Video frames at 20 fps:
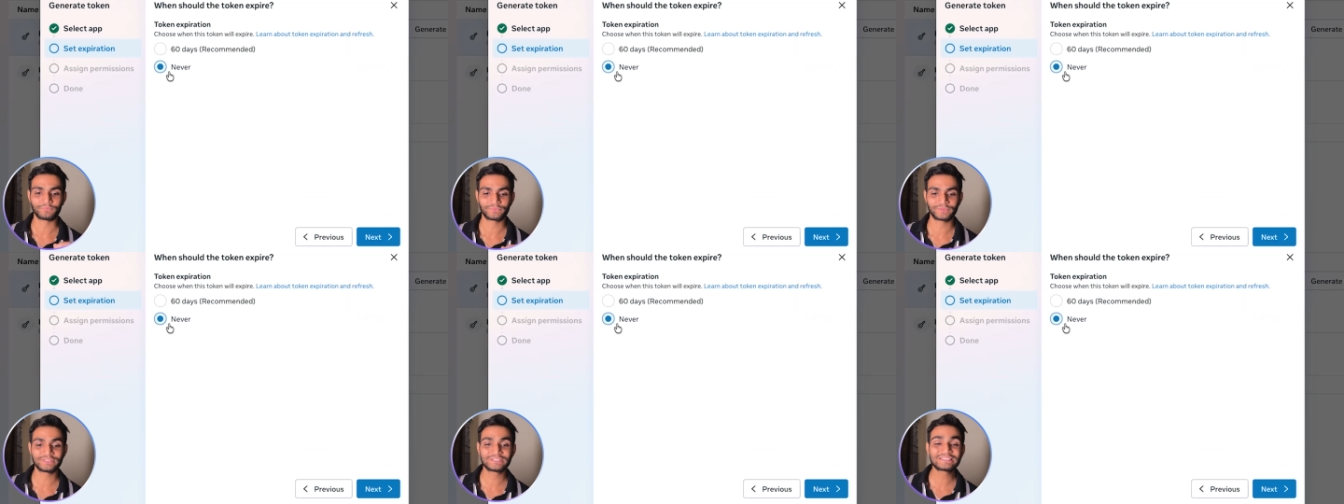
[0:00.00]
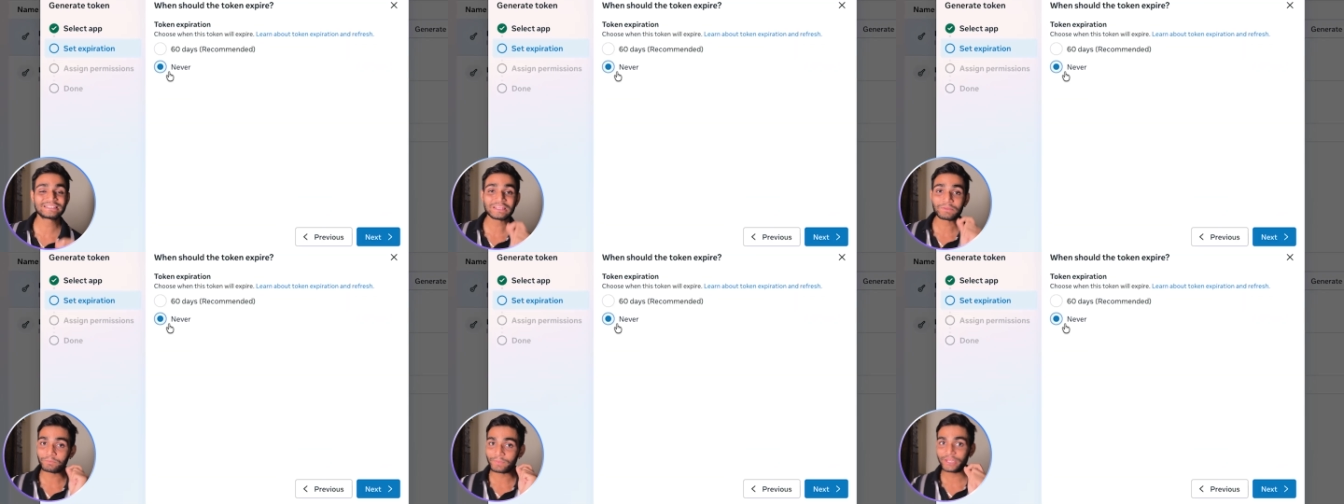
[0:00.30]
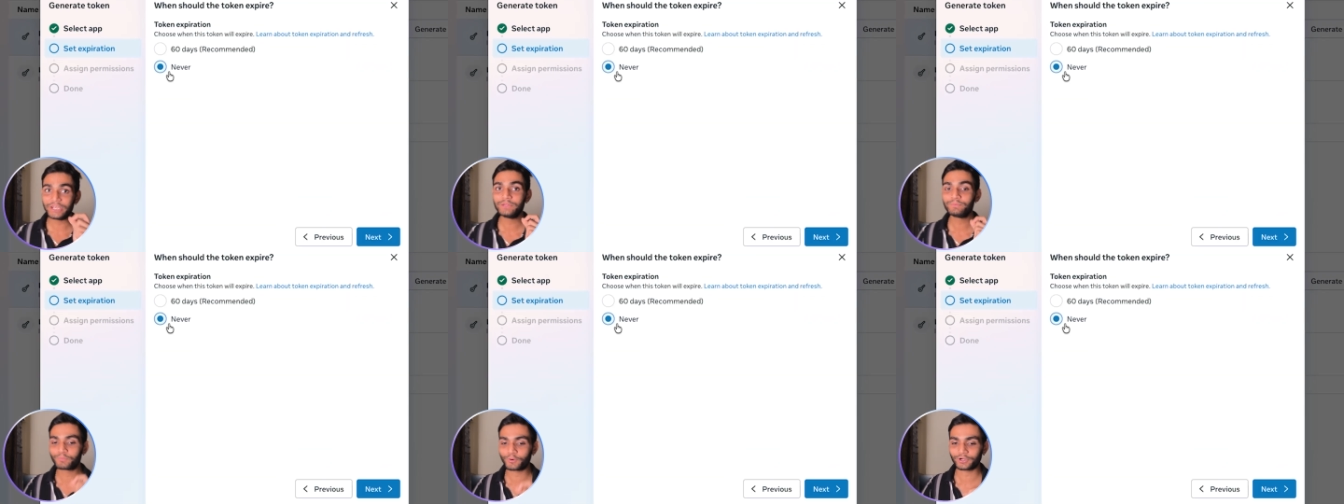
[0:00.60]
This is the
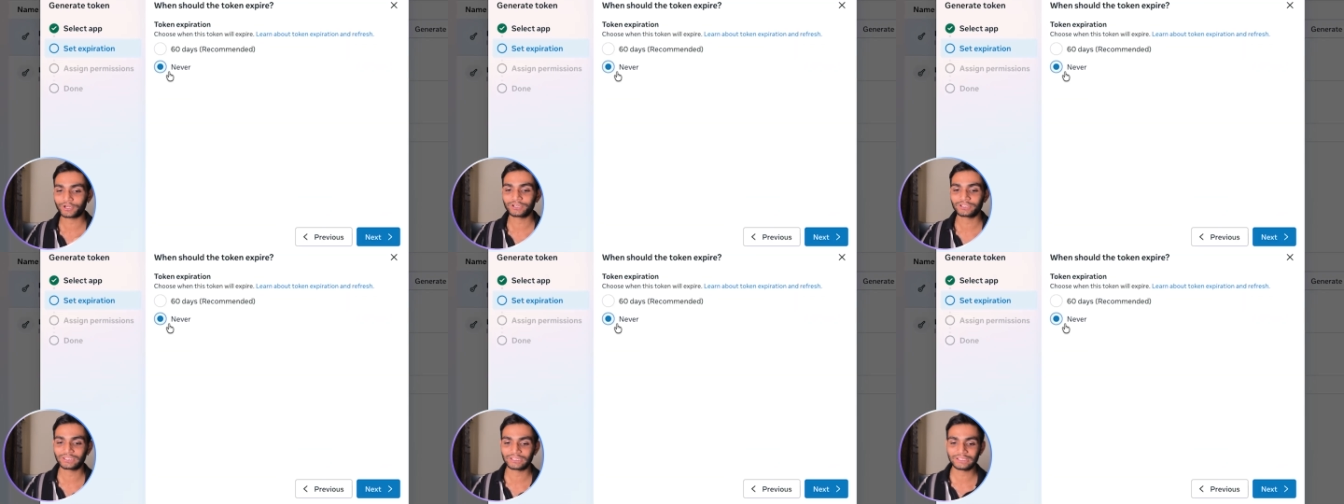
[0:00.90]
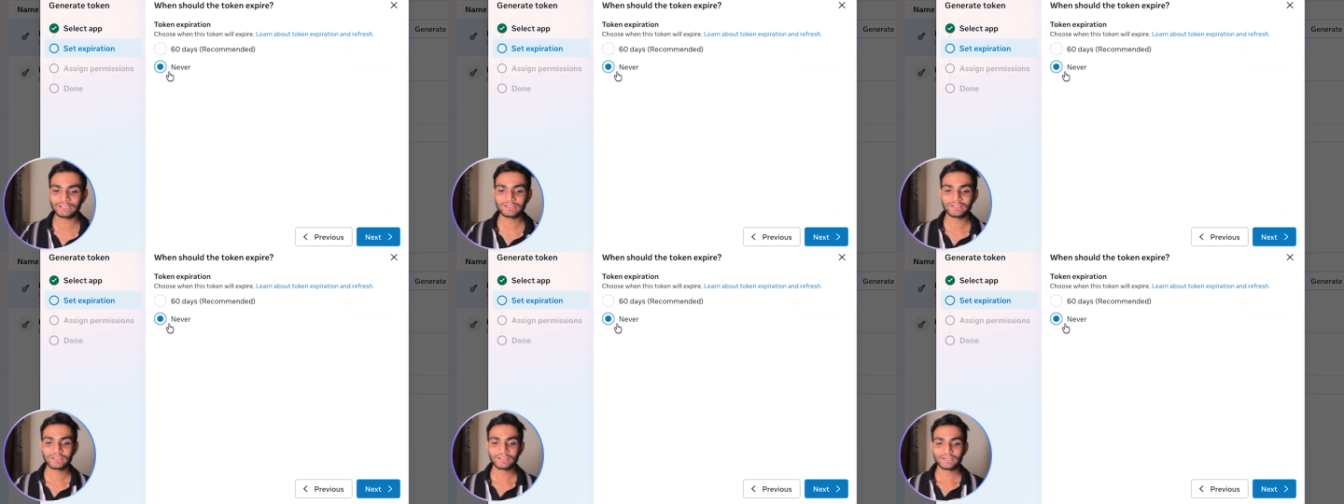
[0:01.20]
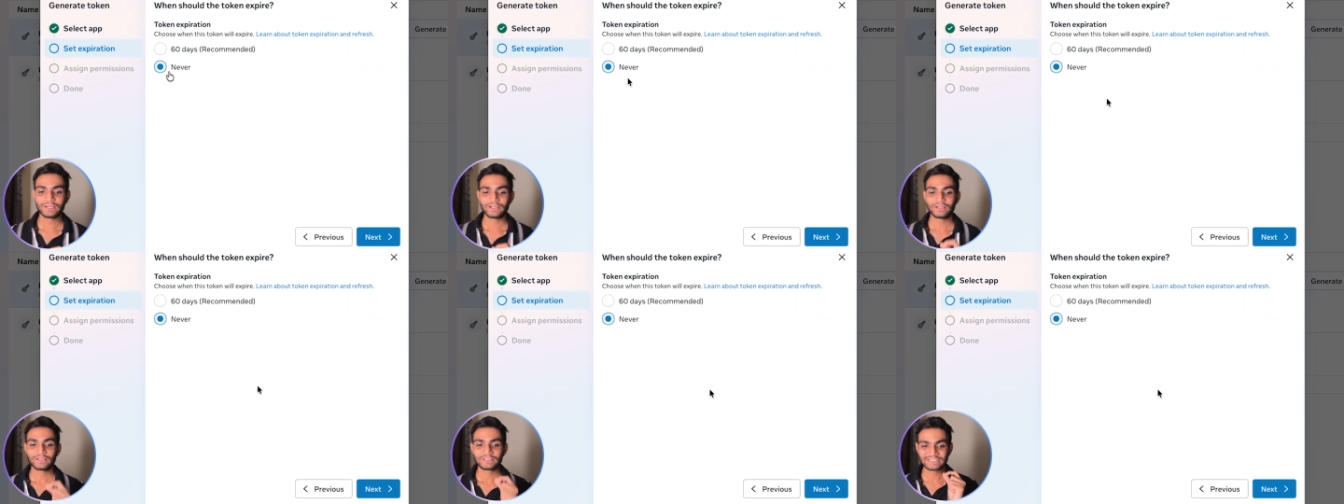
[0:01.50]
main important thing
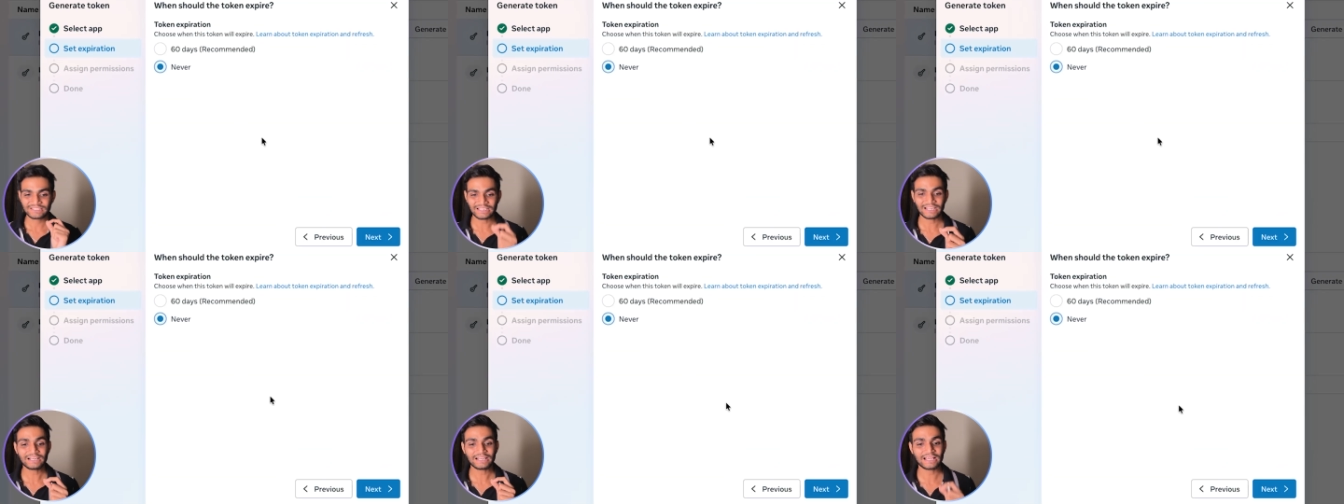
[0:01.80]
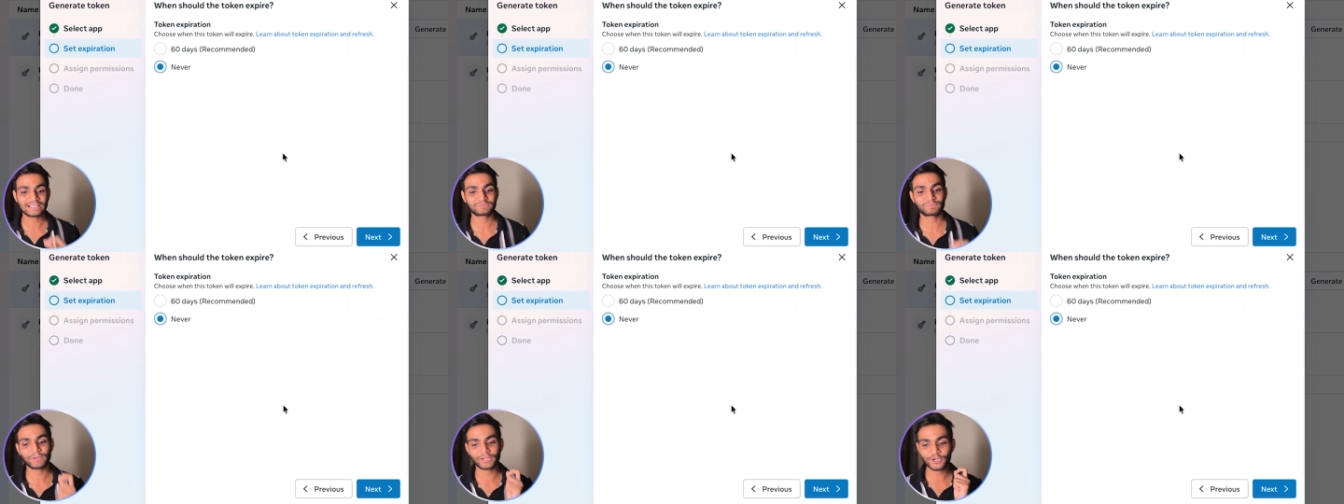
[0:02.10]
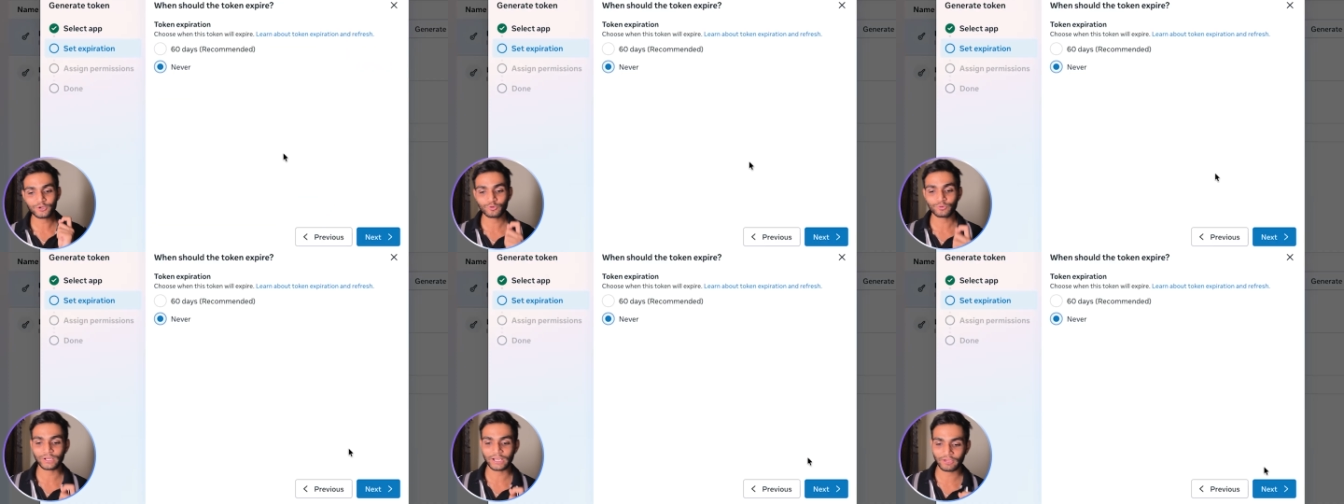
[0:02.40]
set expiry
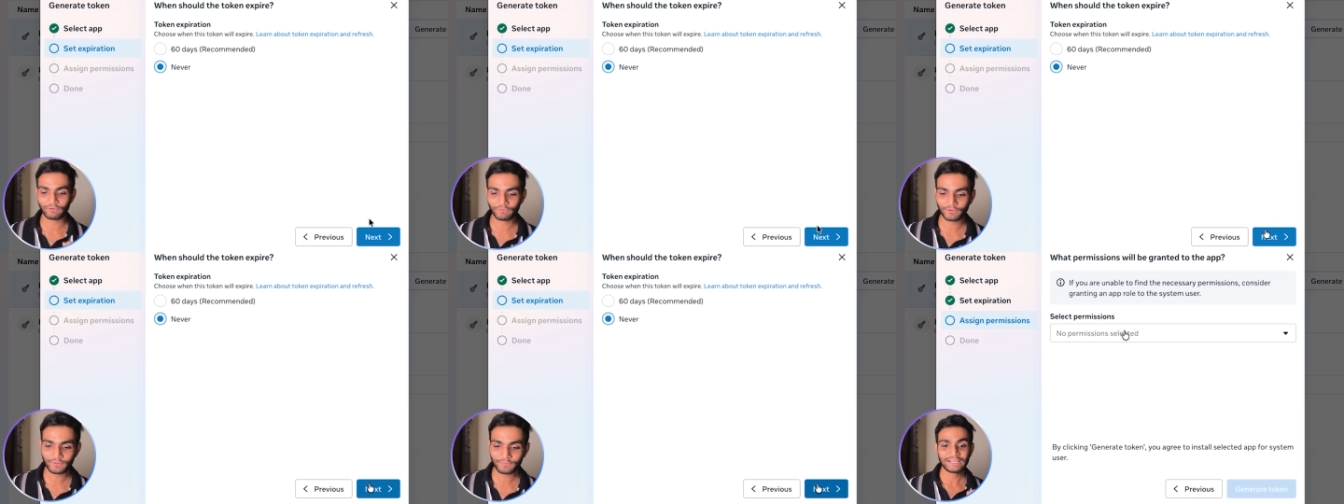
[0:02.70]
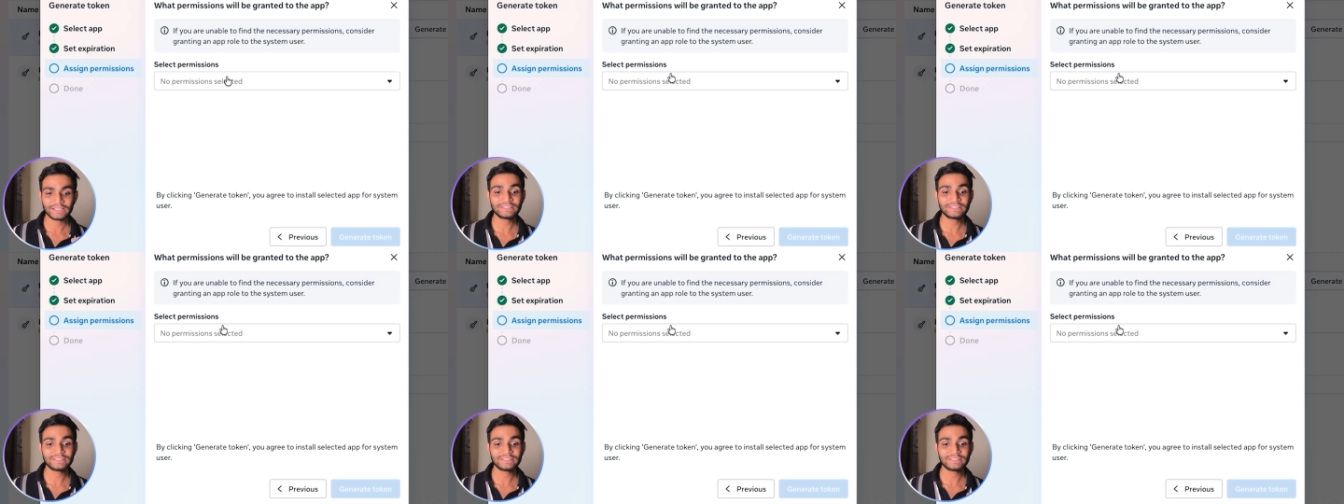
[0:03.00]
to never.